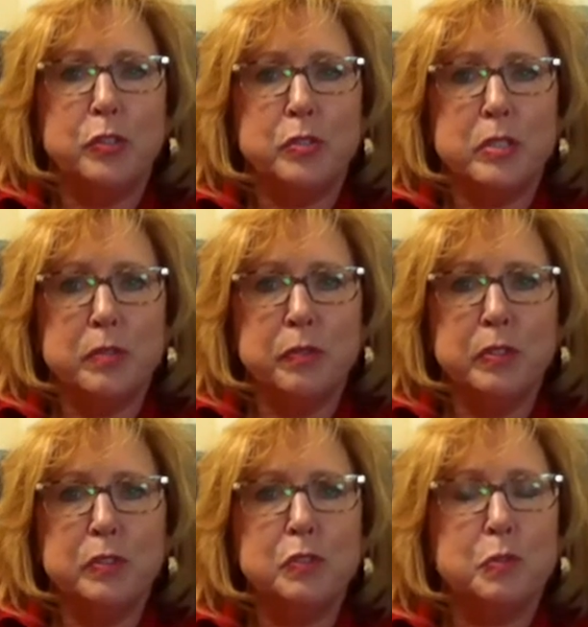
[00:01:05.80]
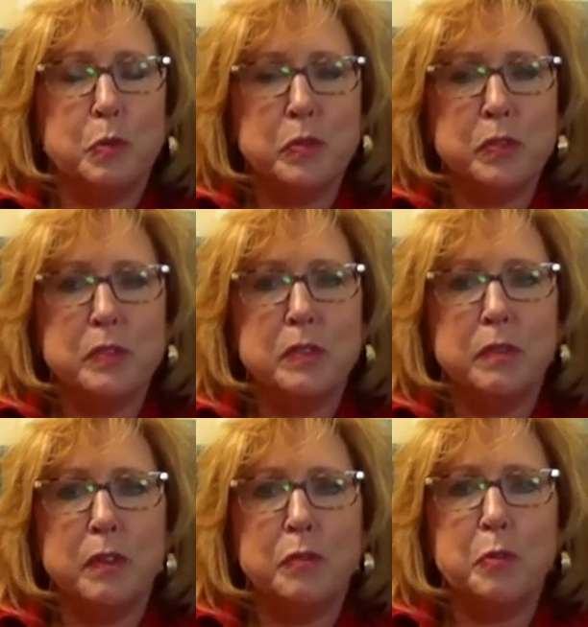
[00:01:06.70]
you different sources of
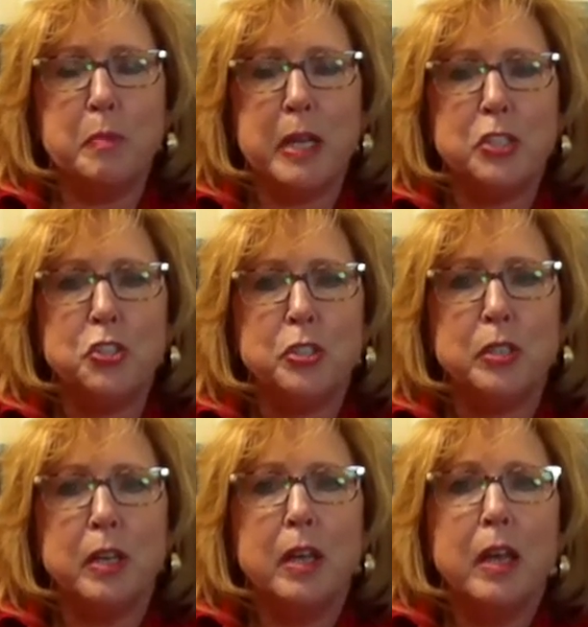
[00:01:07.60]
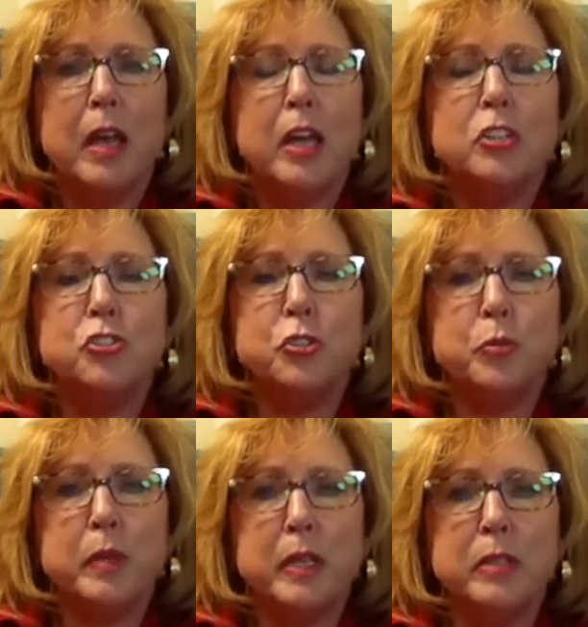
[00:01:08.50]
information as you
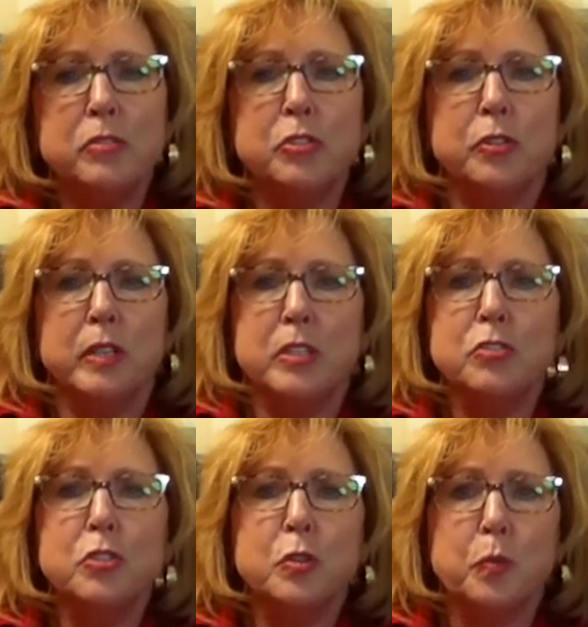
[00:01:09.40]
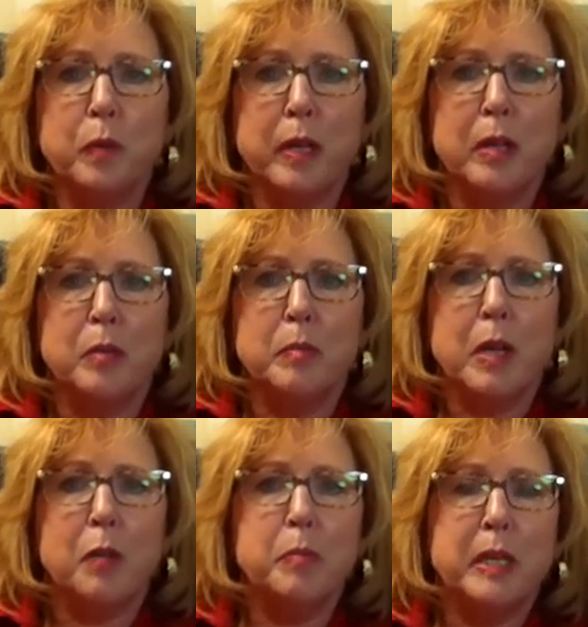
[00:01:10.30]
enter into the realm
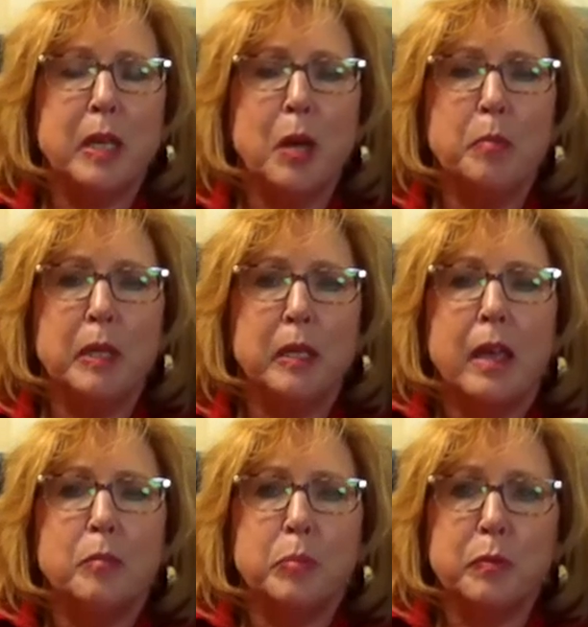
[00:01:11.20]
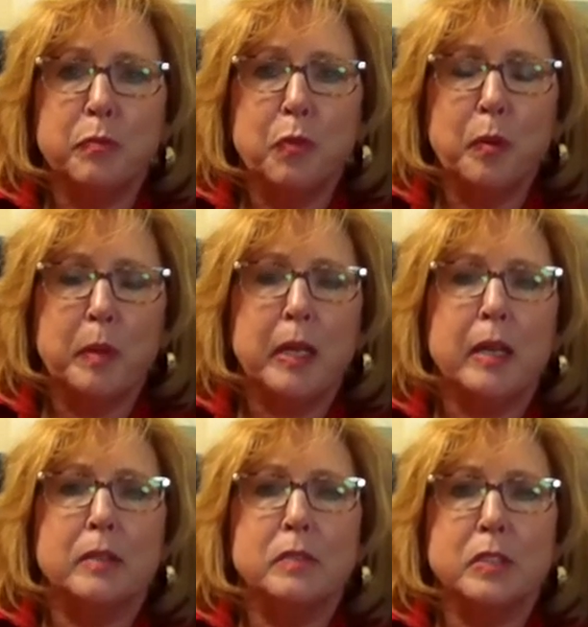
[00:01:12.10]
of becoming and performing
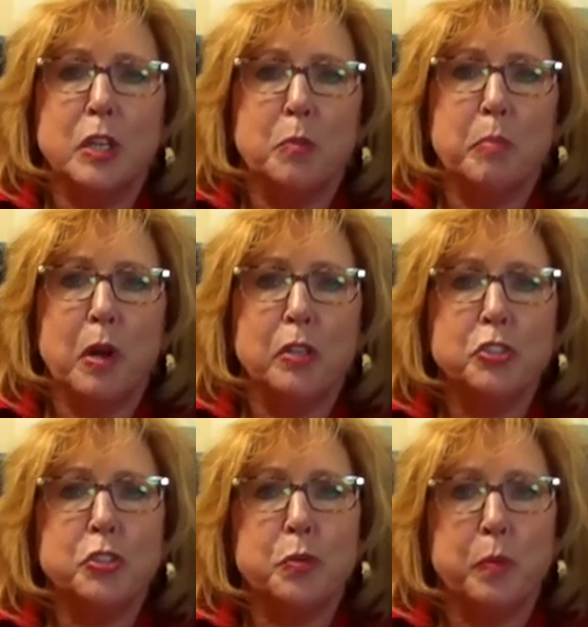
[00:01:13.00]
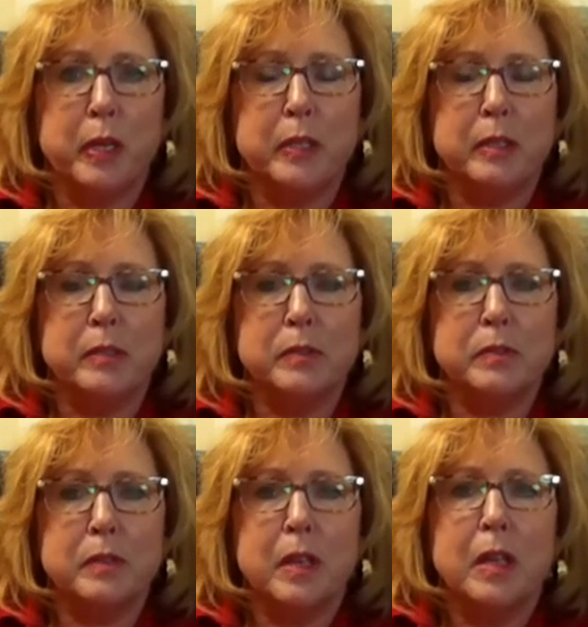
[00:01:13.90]
as an impartial witness
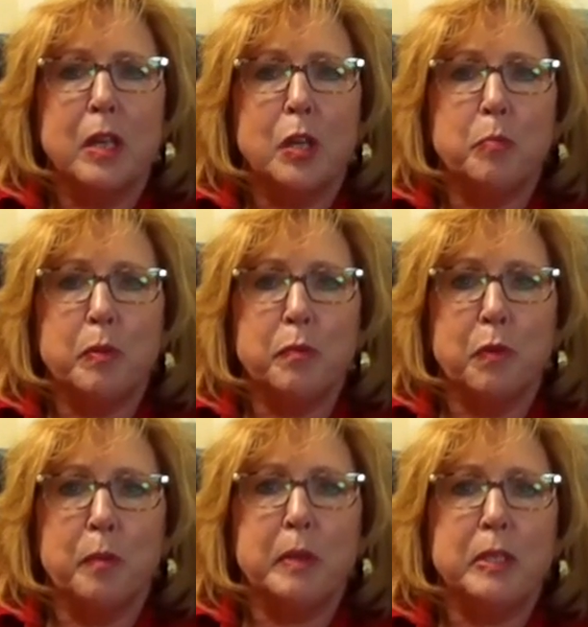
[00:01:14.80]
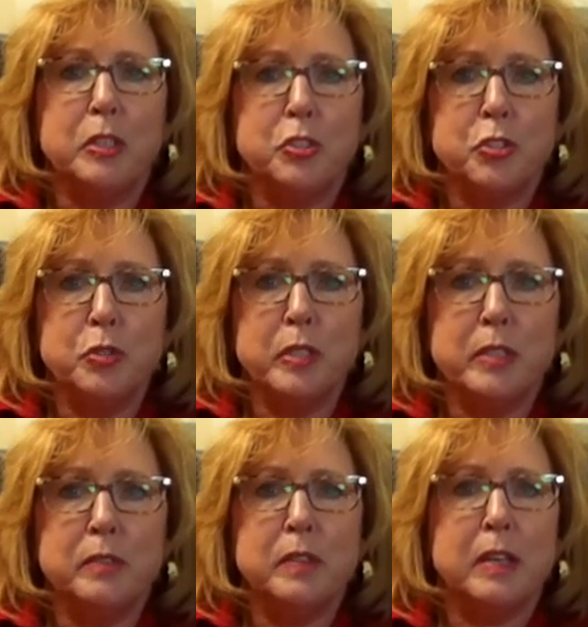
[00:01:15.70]
and performing the
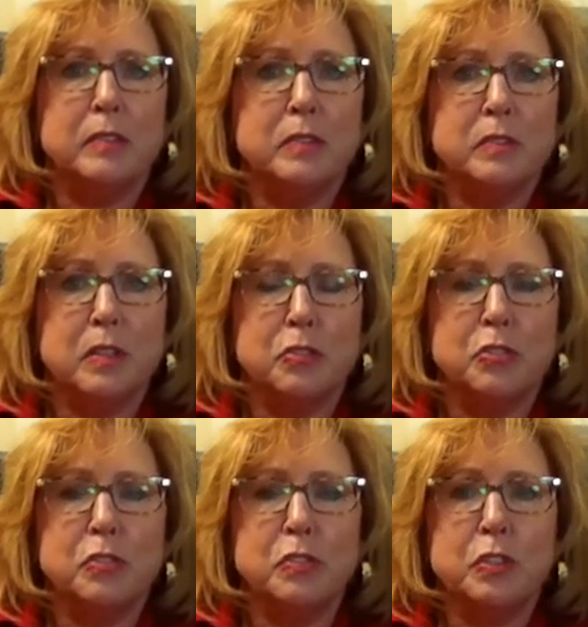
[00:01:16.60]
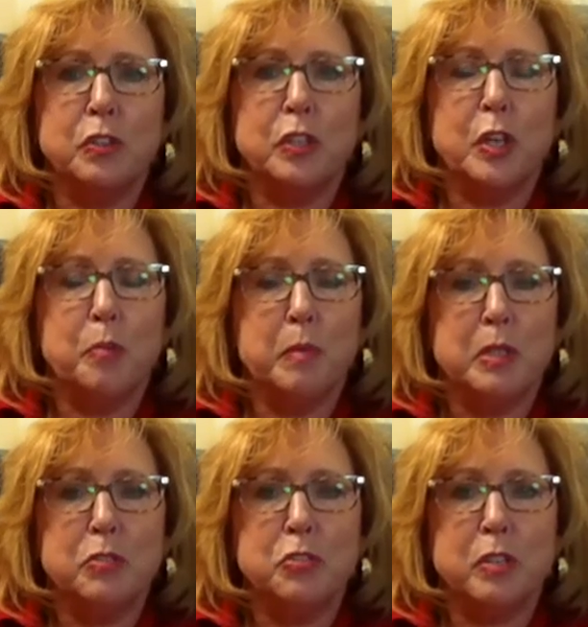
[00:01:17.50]
duties as a Social Security
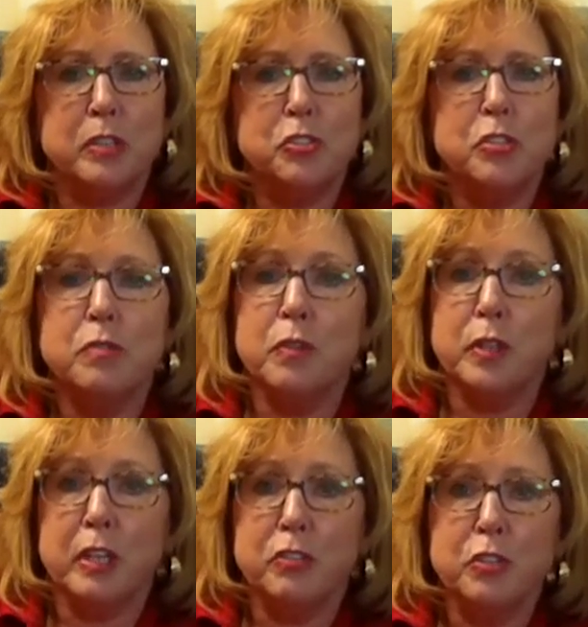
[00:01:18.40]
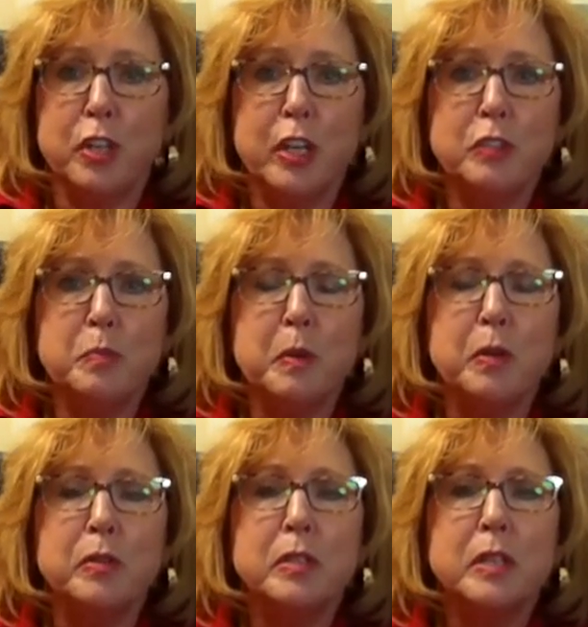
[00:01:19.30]
Administration vocational expert.